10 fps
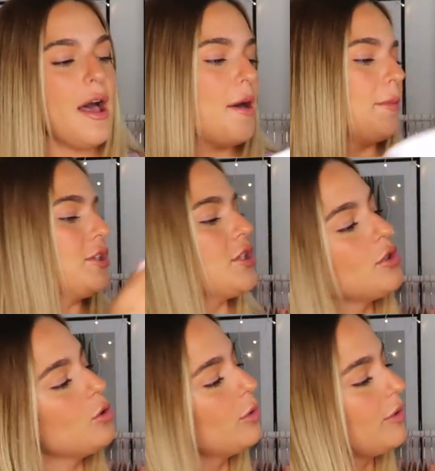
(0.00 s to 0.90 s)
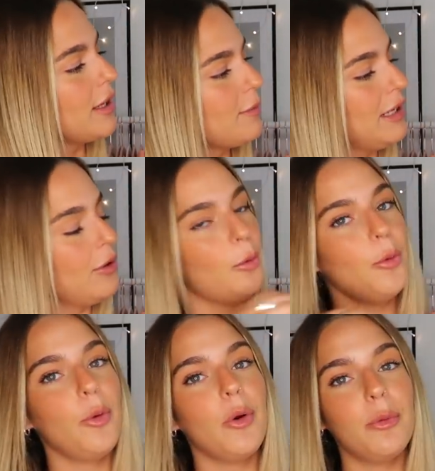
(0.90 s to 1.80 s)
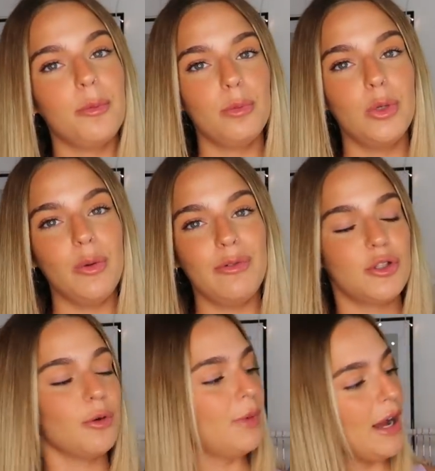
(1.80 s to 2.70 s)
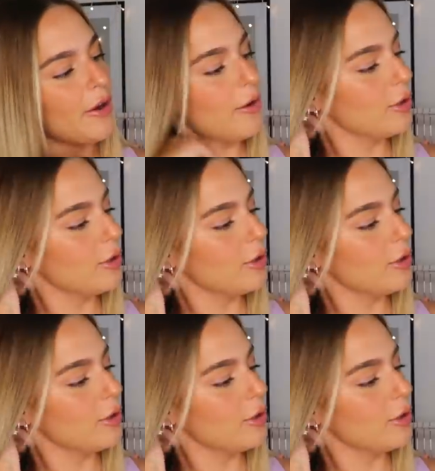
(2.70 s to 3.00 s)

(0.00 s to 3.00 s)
I just thought with like my little Louis Vuitton bag,